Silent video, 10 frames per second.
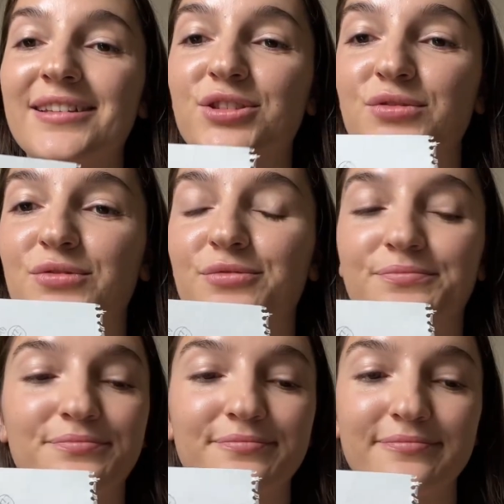to
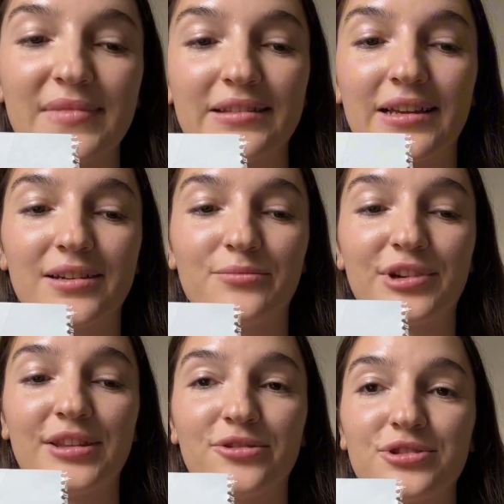
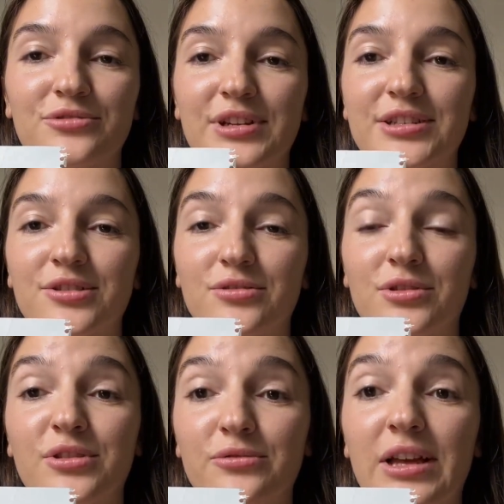bring your generation on a
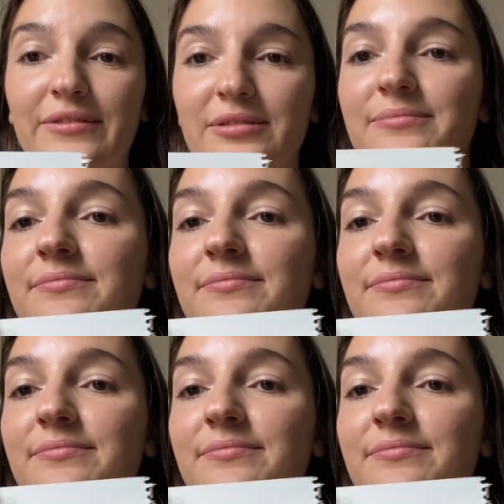new level.